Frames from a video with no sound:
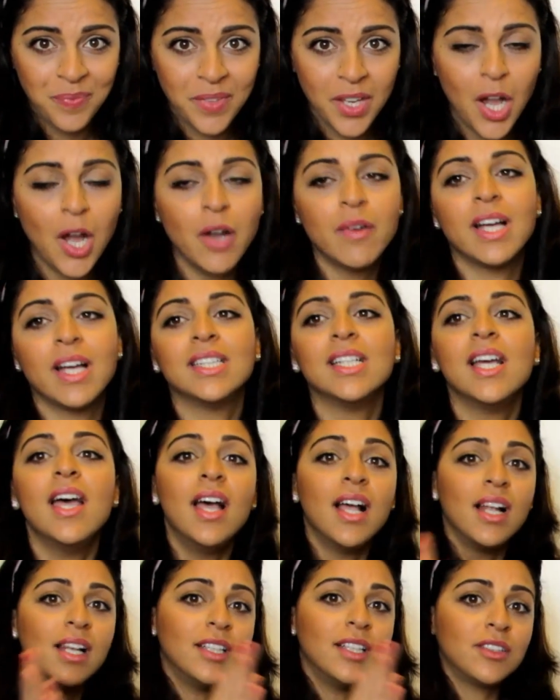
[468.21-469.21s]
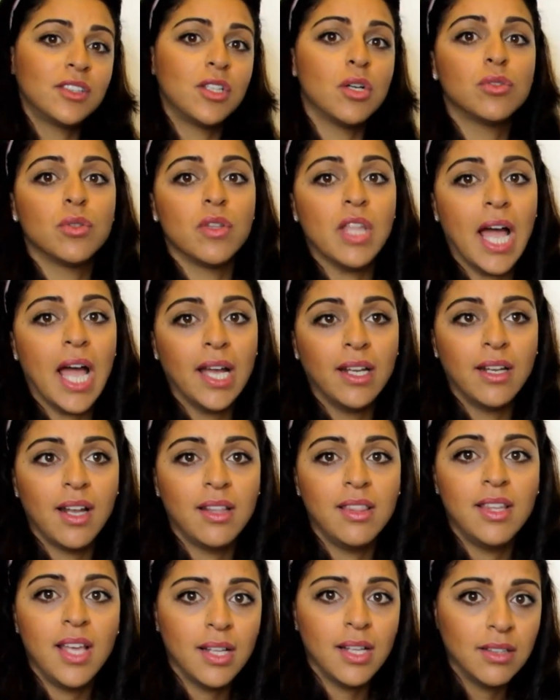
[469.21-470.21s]
Alright, let's go to the ayn
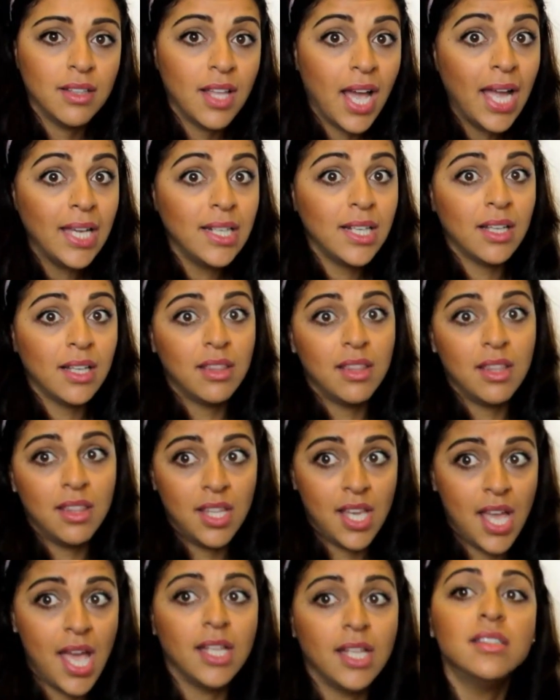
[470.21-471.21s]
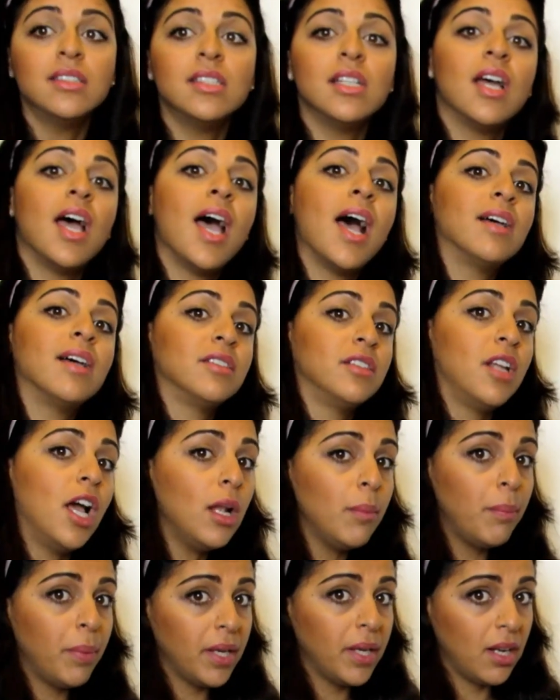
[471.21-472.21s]
at the end. The ayn at the end has a
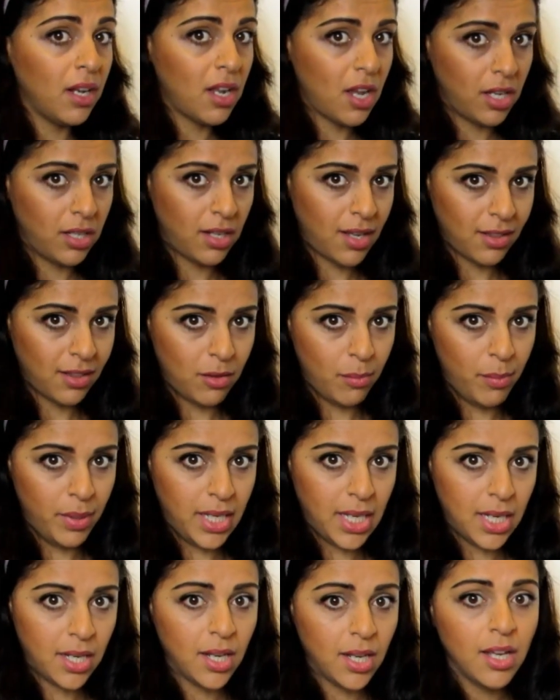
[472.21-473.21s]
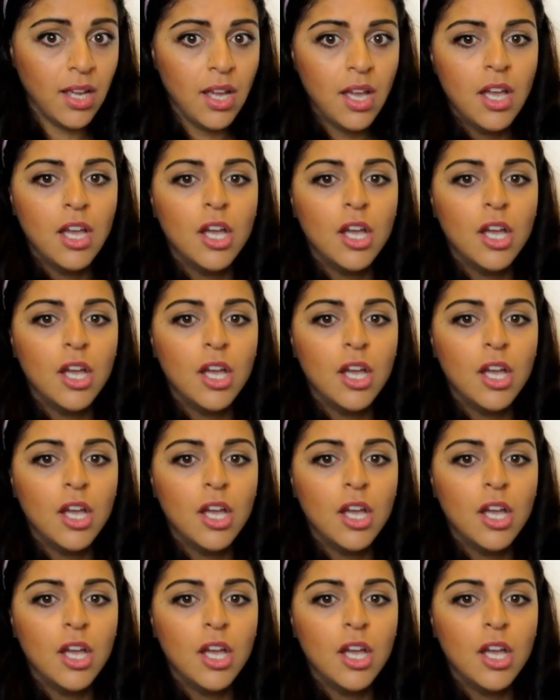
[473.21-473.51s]
helping line at the beginning.